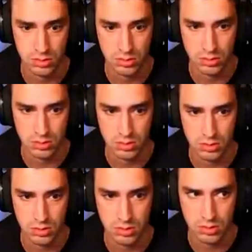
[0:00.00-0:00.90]

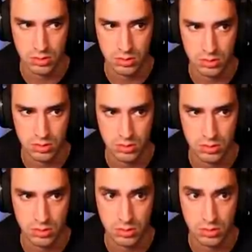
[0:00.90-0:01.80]

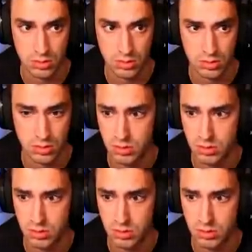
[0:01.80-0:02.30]
Nobody speaks.